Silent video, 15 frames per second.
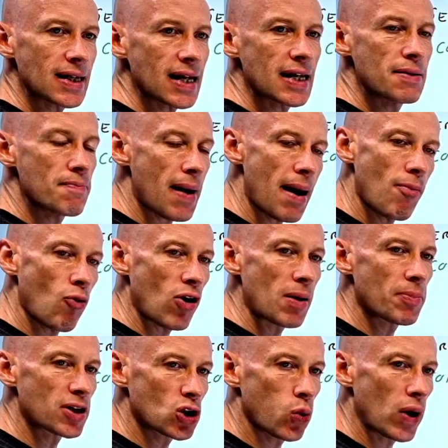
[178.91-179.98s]
in memory
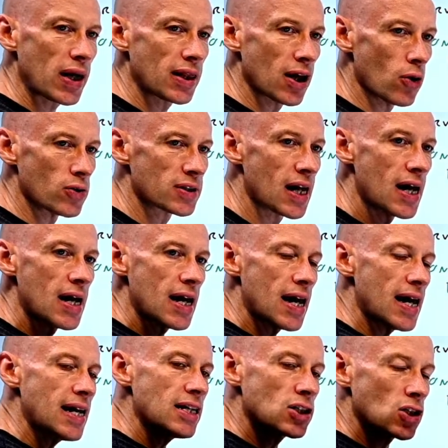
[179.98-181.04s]
between those.
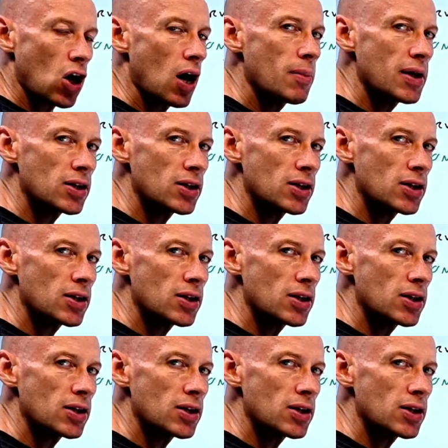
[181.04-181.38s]
Each time it's